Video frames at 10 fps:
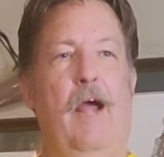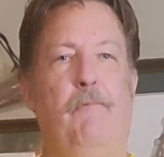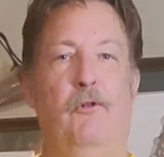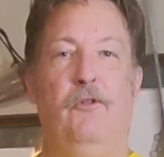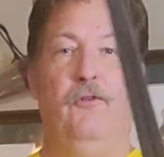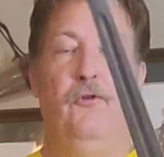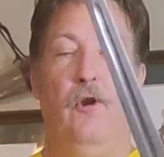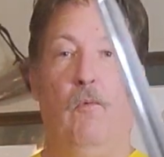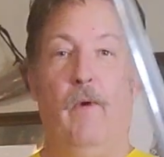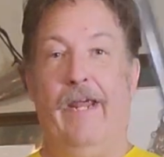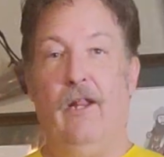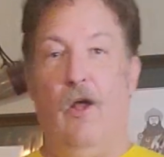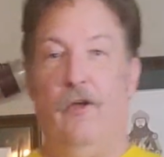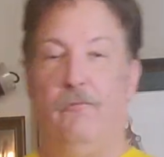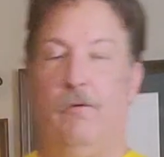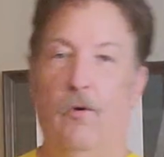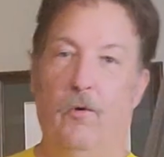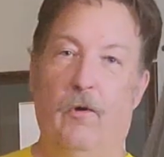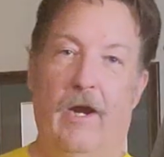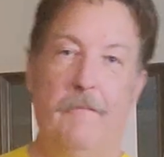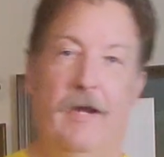put this on a weight loss program.